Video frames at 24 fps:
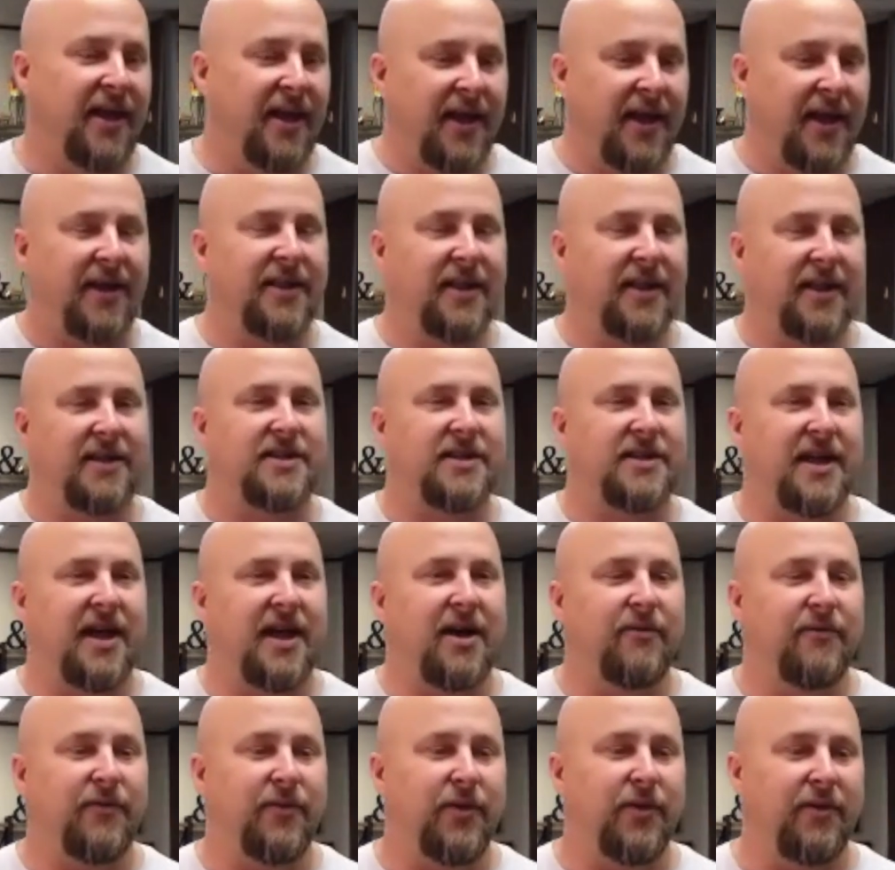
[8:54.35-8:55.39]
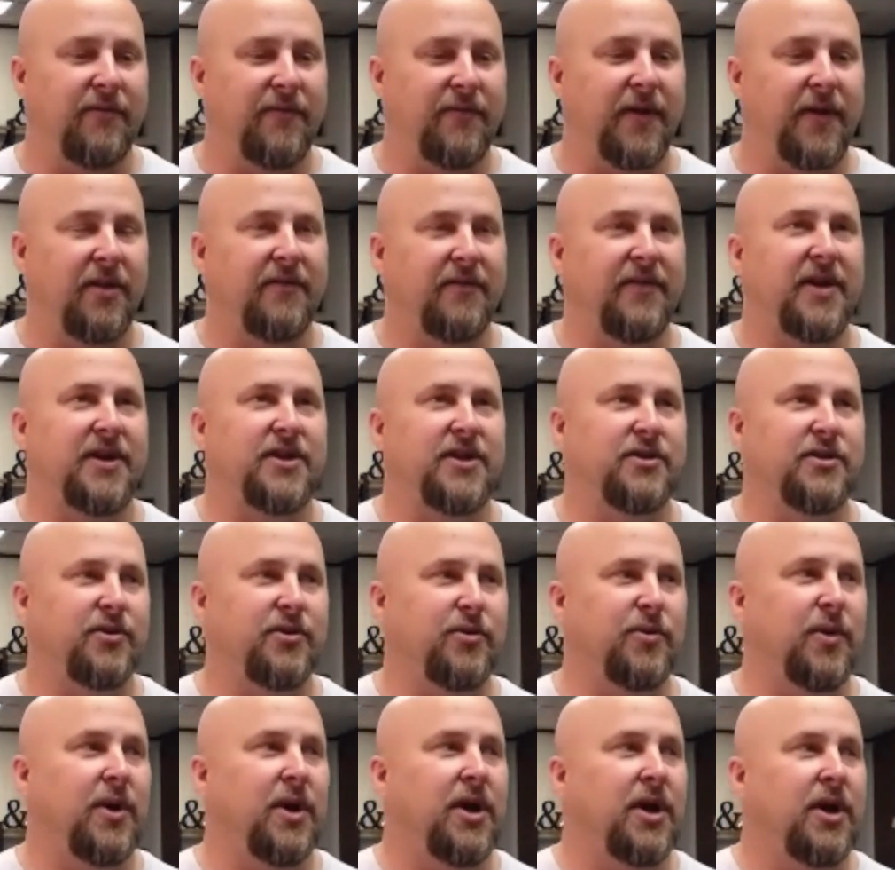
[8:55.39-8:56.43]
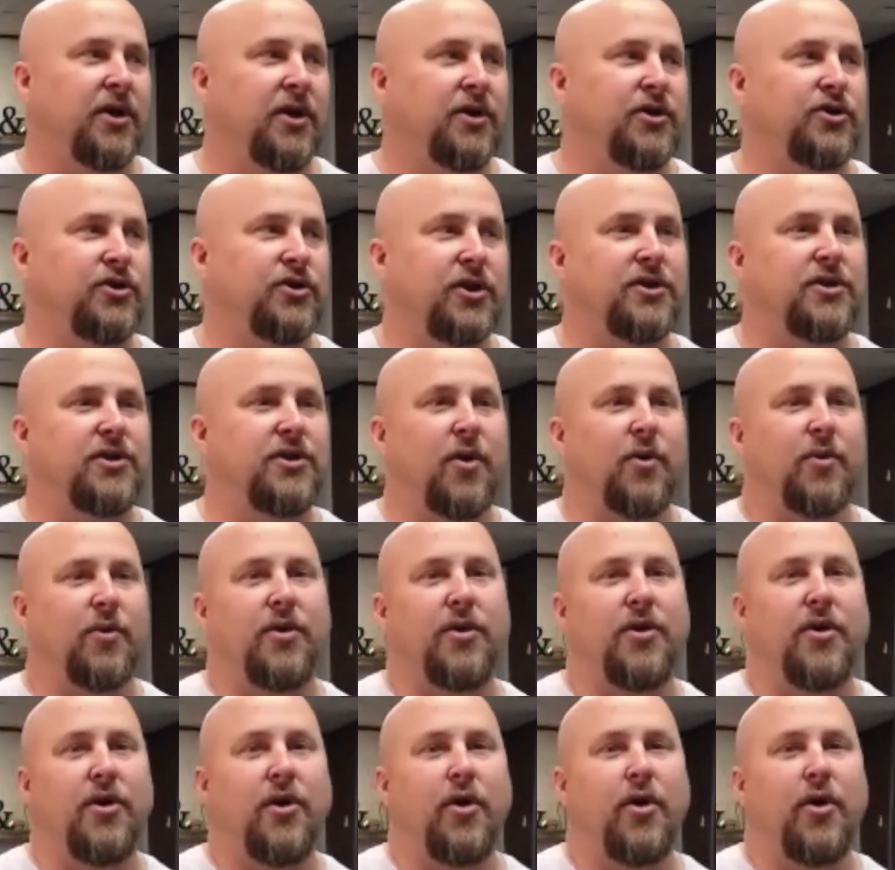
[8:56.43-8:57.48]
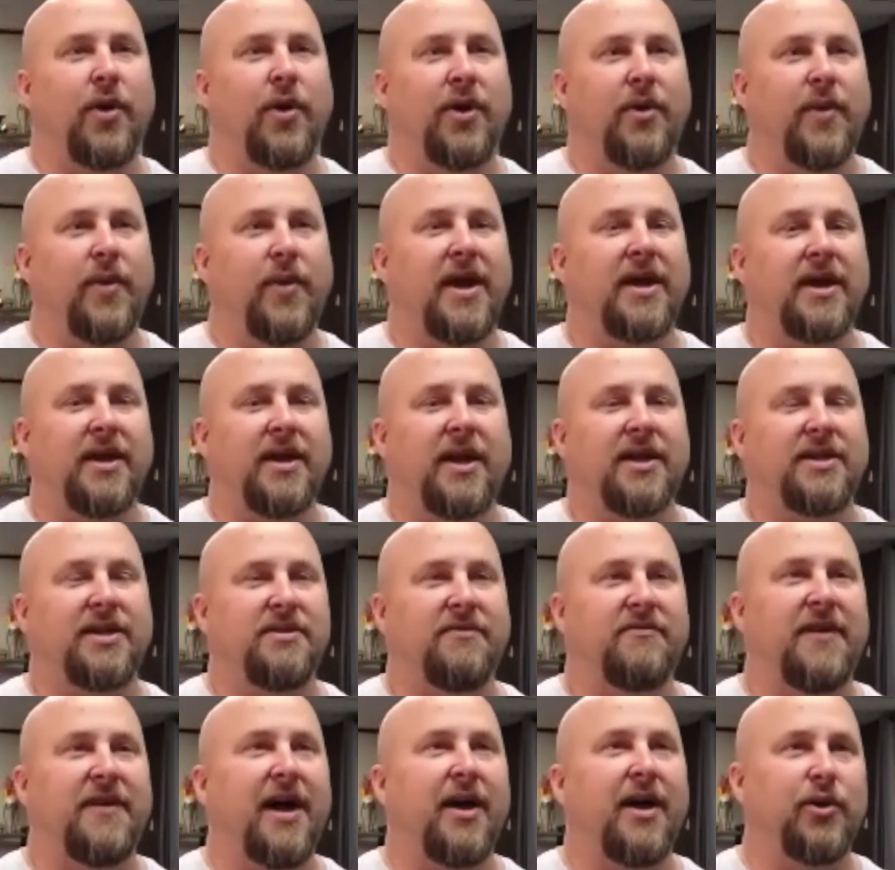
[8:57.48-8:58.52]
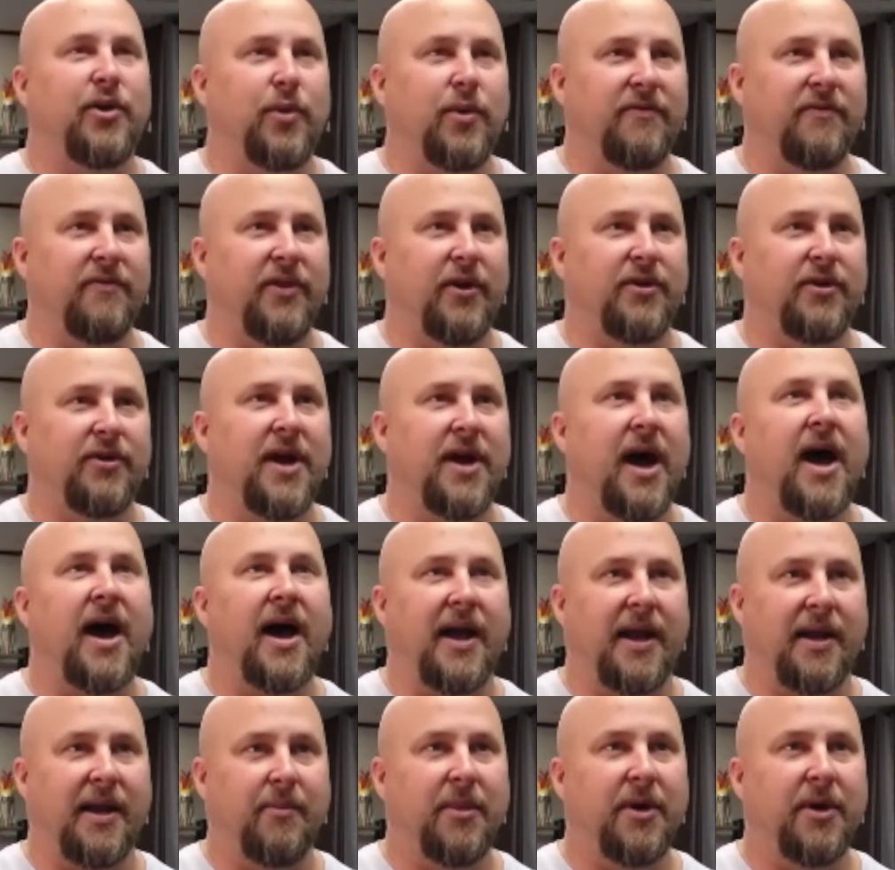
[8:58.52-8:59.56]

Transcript: I think it's a downfall of agents who just don't know and recognize the value of their time,